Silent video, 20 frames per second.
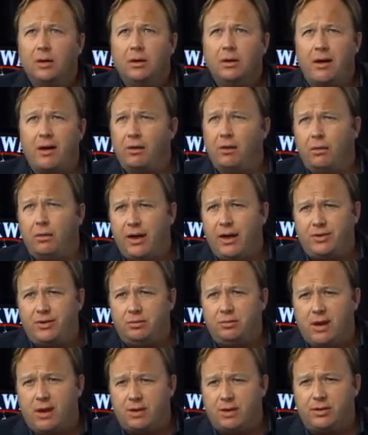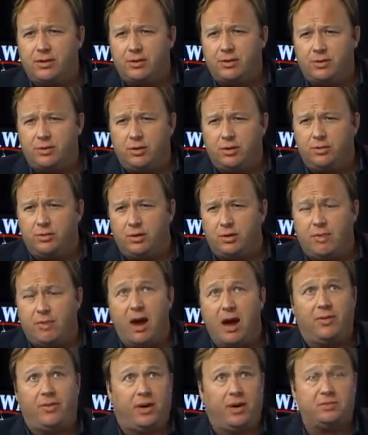I don't know, late 2002, do the
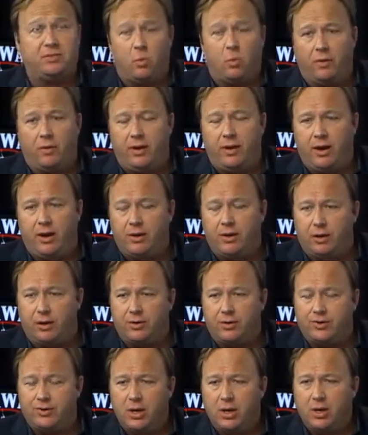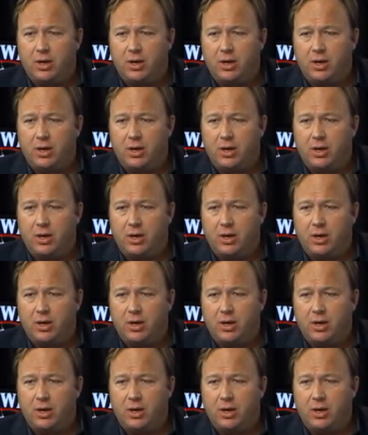math, I guess more than 8 years.